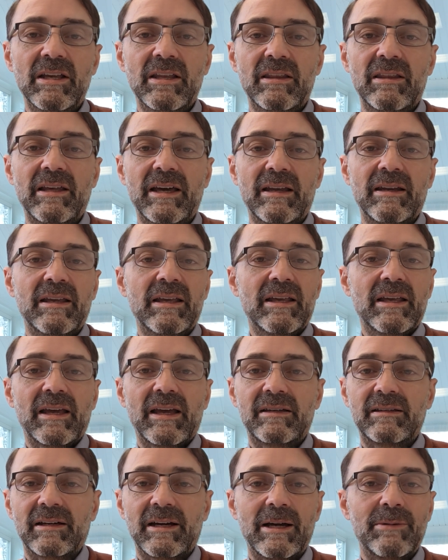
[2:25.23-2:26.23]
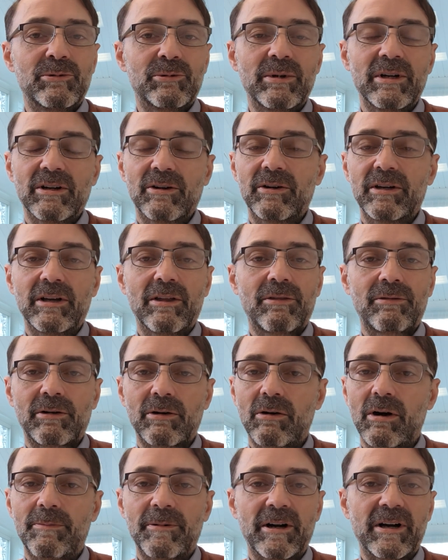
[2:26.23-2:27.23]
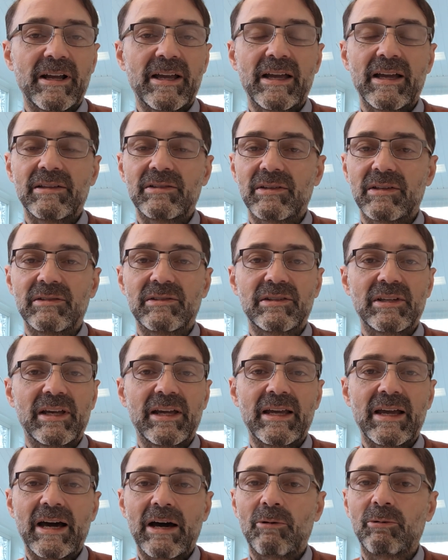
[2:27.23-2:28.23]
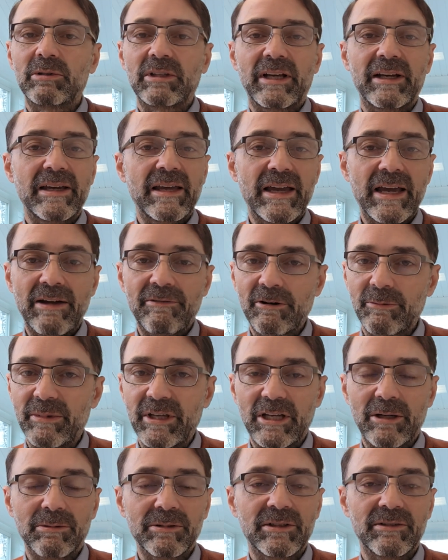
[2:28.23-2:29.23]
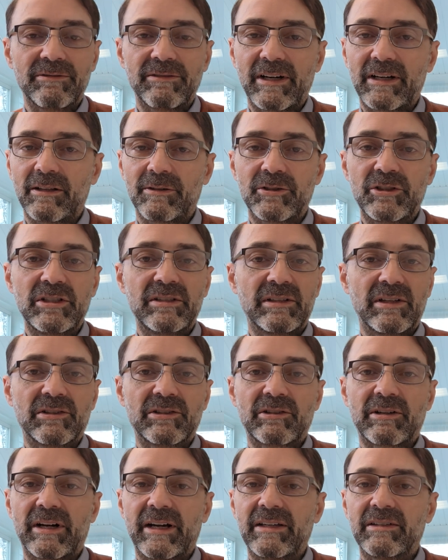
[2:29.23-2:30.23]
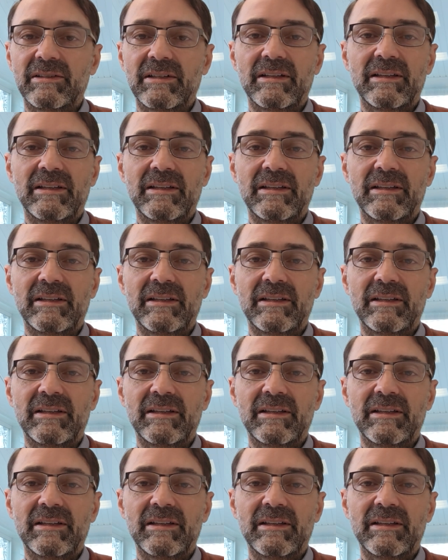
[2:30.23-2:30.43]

that at times we are going to throw up our hands and say, How will I ever be able to follow Jesus Christ?